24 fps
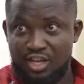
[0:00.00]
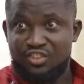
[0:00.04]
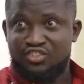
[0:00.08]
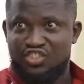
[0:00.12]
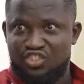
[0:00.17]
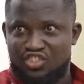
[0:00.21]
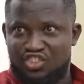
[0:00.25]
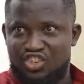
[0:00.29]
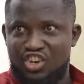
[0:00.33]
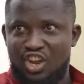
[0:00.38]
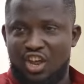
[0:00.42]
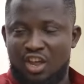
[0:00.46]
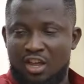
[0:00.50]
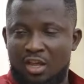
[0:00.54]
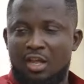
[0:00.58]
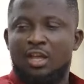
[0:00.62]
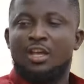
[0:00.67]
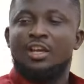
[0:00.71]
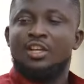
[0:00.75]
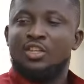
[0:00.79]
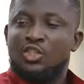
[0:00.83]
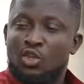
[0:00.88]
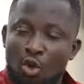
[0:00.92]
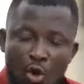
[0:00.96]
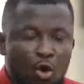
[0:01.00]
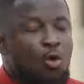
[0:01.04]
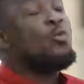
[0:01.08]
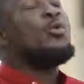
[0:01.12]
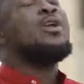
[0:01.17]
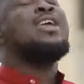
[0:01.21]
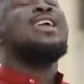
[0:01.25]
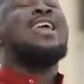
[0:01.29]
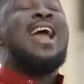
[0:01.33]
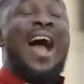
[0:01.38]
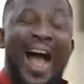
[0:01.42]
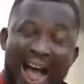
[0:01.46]
Yes, Ichie. So
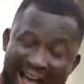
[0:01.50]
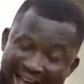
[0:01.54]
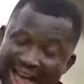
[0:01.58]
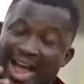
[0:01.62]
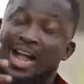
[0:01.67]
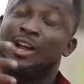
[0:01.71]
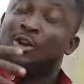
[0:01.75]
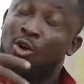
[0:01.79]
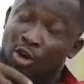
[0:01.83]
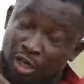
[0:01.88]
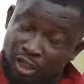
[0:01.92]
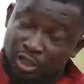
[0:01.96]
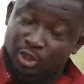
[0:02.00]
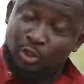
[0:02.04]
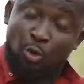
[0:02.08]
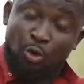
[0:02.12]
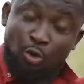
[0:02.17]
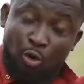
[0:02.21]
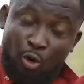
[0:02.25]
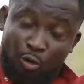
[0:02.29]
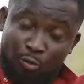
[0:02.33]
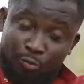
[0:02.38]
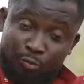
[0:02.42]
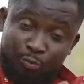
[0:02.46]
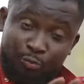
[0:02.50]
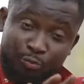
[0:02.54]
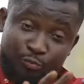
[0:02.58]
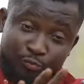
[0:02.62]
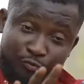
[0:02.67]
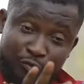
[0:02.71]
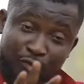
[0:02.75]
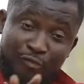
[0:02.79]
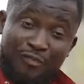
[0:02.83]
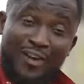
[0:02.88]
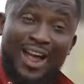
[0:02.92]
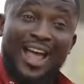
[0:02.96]
we are going to
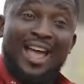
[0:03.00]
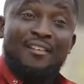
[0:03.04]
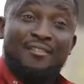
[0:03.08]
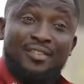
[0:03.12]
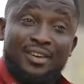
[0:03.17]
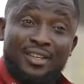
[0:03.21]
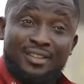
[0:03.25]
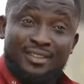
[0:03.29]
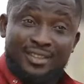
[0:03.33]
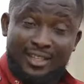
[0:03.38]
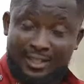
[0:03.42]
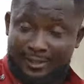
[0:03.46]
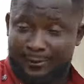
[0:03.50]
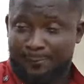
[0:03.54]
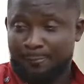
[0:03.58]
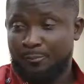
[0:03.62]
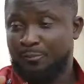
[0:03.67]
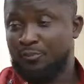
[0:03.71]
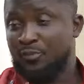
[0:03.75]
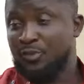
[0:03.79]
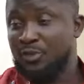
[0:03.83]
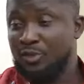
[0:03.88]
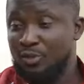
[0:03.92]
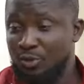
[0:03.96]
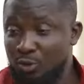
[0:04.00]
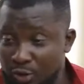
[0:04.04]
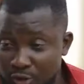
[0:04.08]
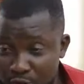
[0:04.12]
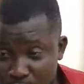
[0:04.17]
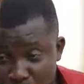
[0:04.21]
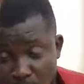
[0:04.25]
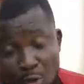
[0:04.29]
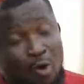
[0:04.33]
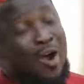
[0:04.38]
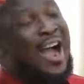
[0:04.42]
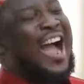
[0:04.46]
confirm everything.
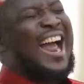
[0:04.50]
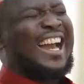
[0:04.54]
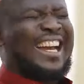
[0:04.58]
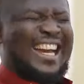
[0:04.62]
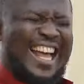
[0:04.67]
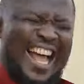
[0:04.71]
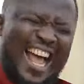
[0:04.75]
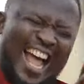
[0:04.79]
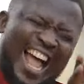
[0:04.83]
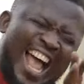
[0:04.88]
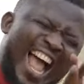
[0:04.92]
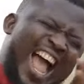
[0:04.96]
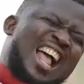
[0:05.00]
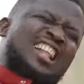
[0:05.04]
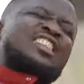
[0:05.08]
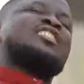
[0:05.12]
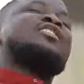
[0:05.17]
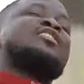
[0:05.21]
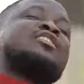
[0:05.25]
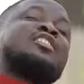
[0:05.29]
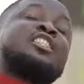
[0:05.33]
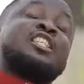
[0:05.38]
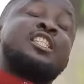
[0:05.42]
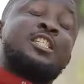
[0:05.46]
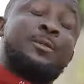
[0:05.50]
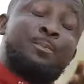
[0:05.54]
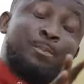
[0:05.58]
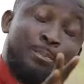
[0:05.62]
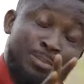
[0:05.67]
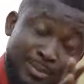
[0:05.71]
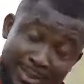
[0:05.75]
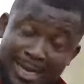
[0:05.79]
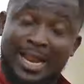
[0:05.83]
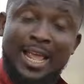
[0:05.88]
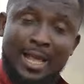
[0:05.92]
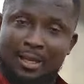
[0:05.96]
Just go and act.
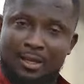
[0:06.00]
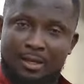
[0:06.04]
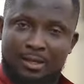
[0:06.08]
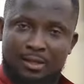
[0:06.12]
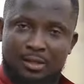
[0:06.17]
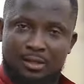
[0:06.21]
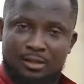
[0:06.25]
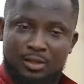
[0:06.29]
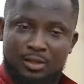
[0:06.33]
Display